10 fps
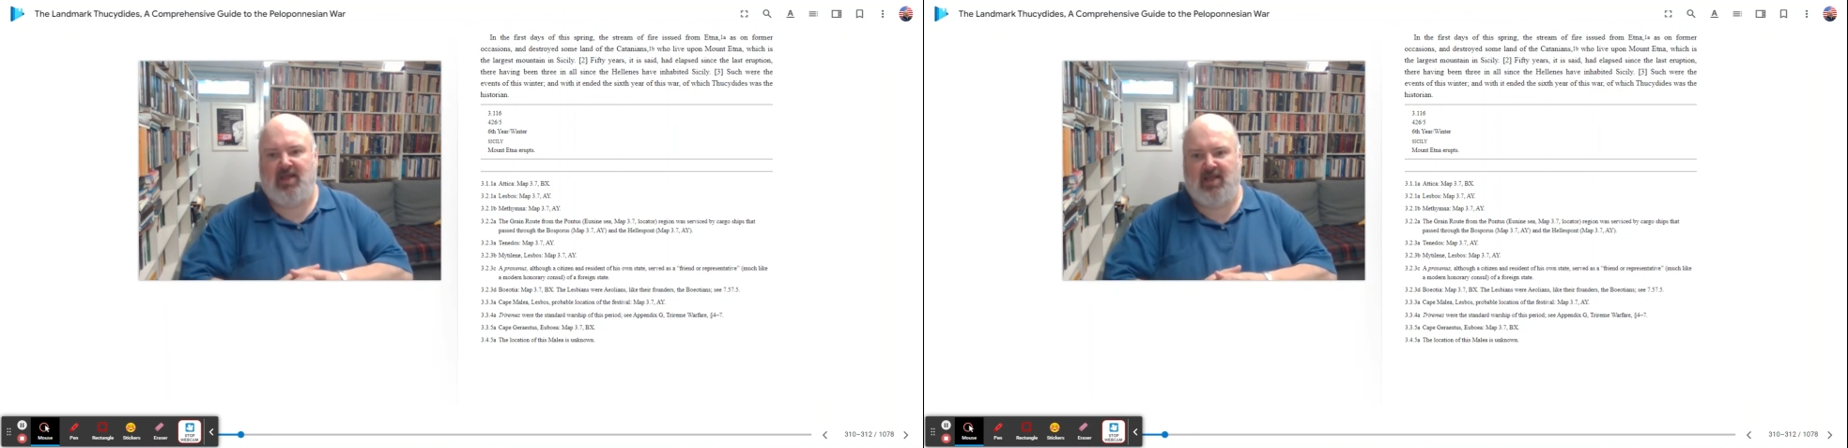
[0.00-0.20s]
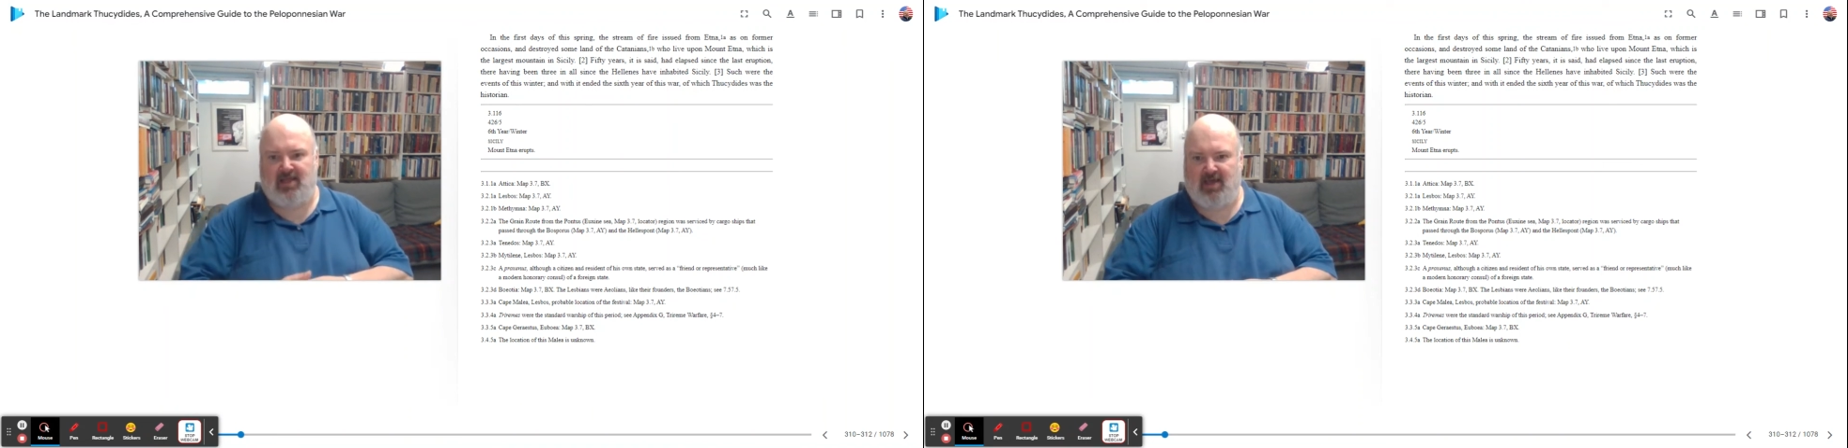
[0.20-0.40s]

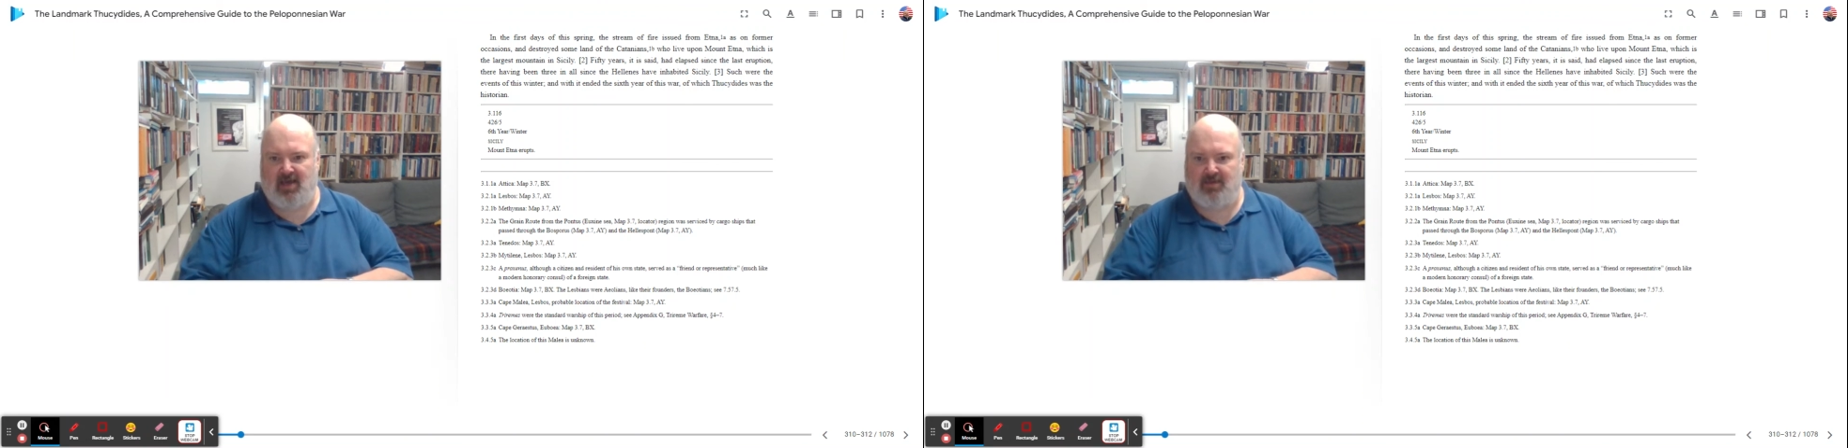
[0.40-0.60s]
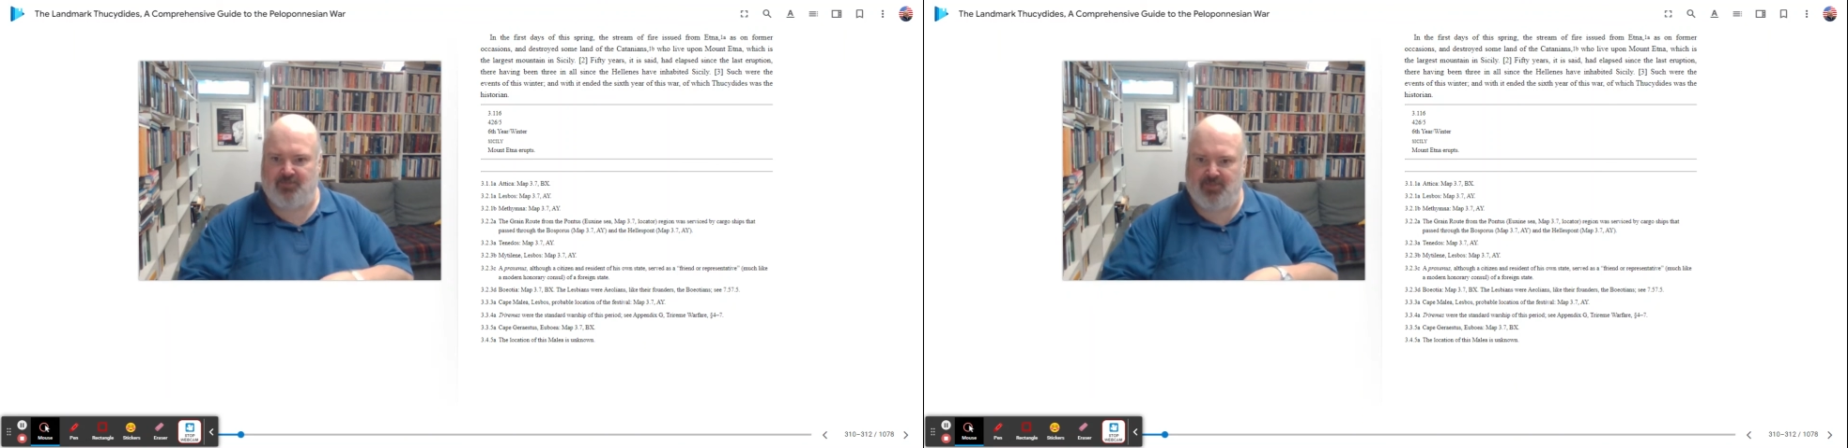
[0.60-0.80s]

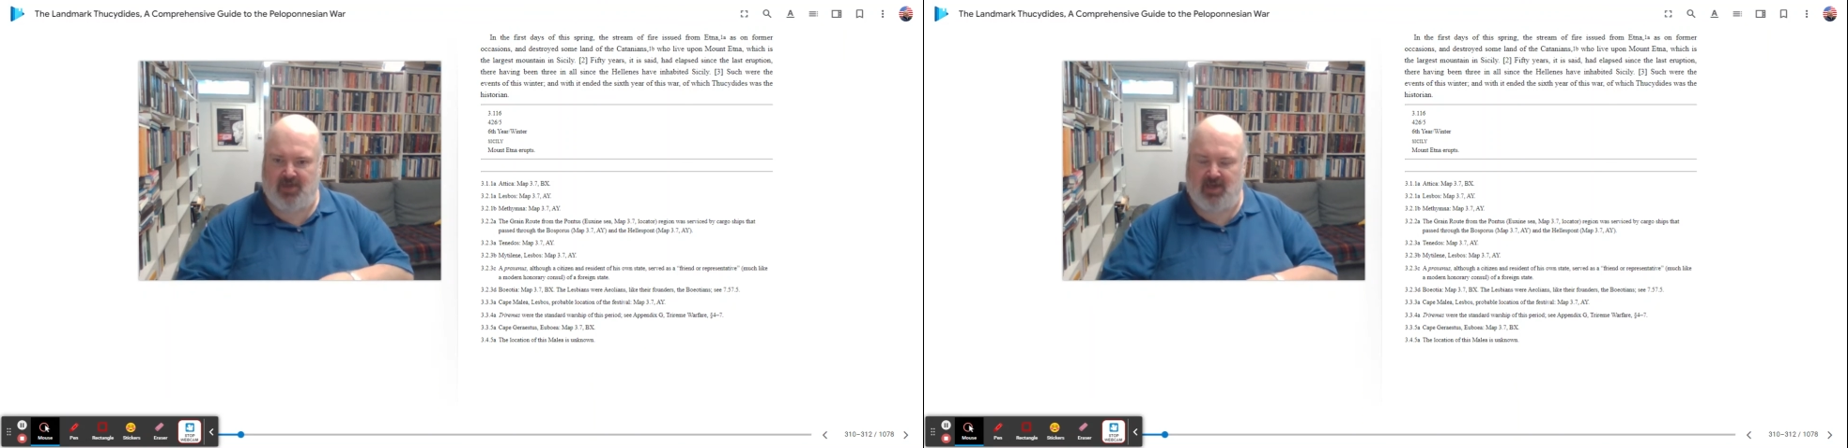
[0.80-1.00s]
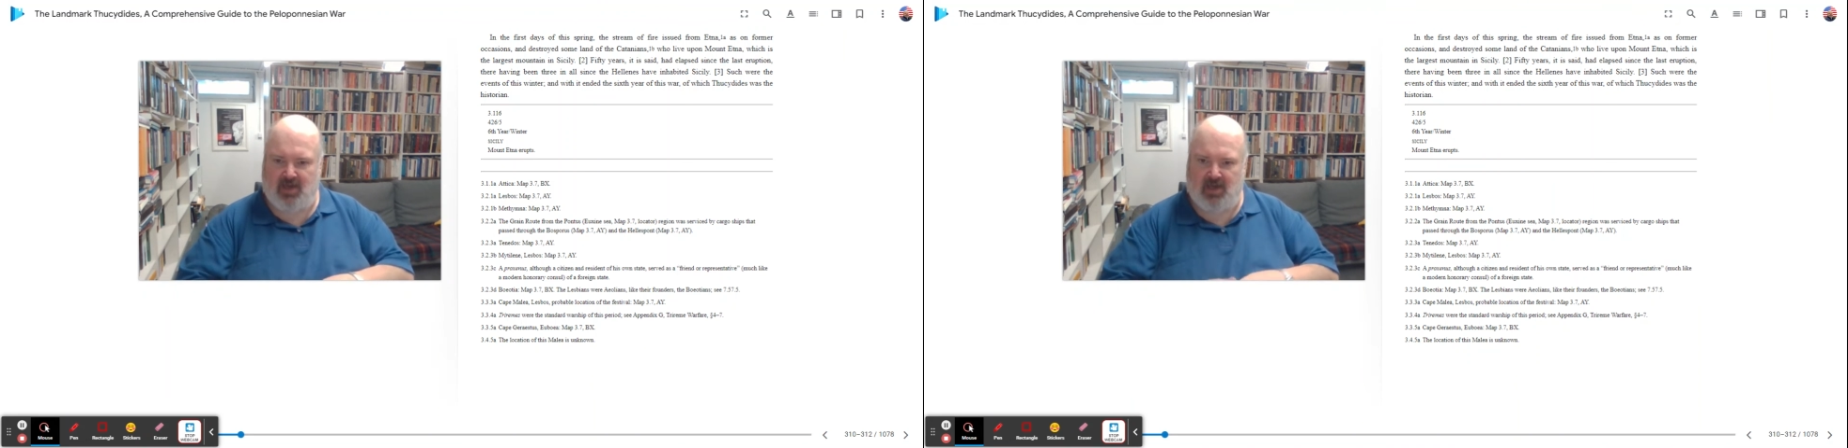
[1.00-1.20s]
that, uh uh,
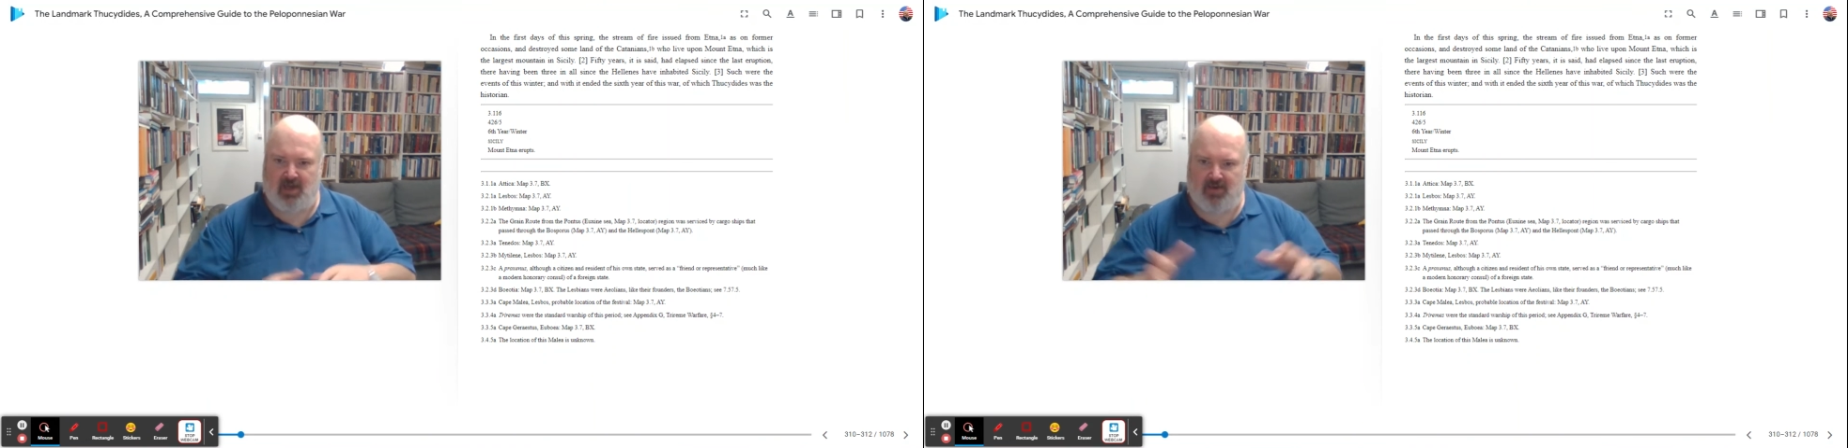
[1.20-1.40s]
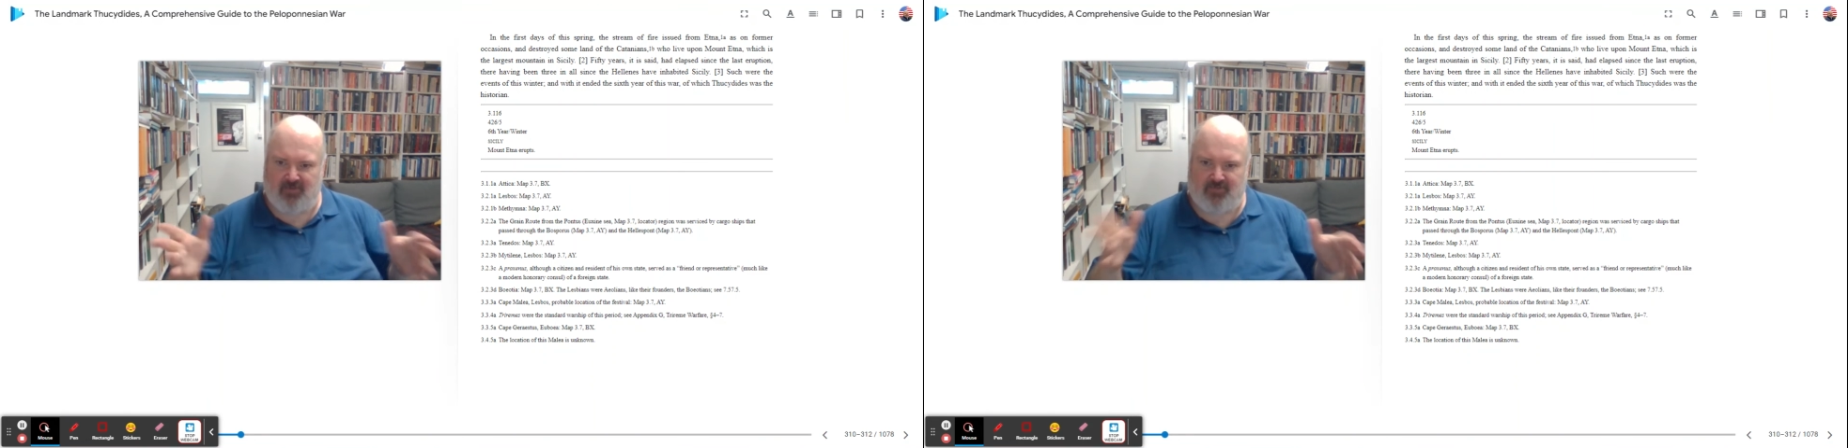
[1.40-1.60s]
uh,
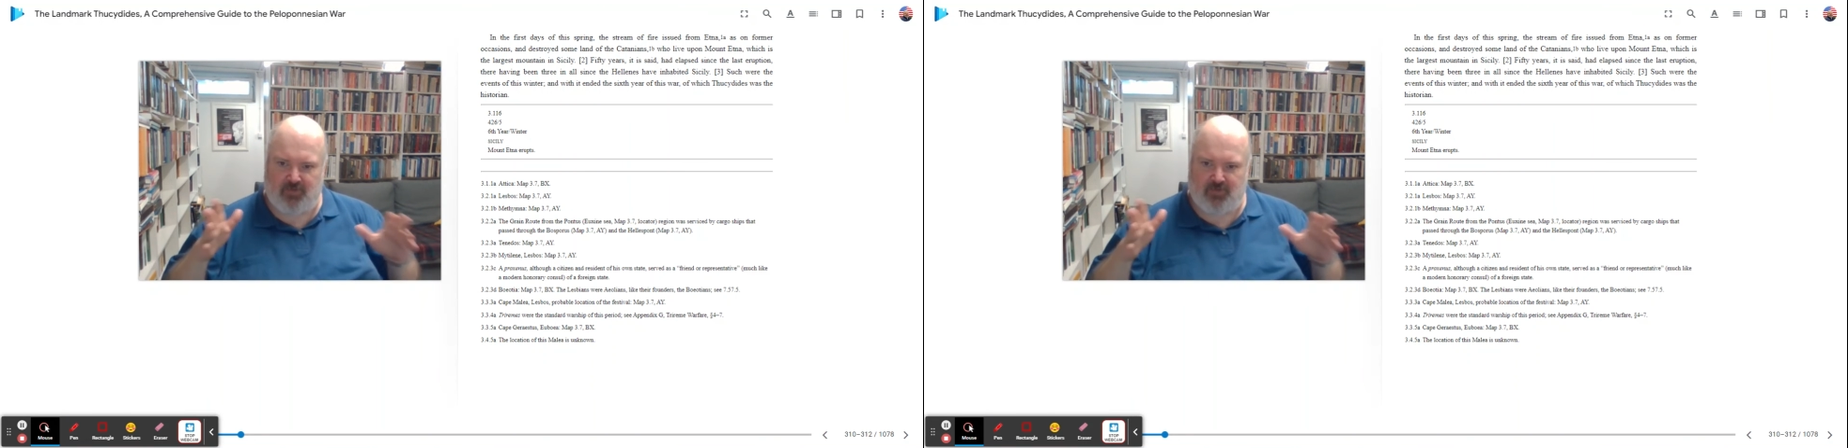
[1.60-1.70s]
uh, uh,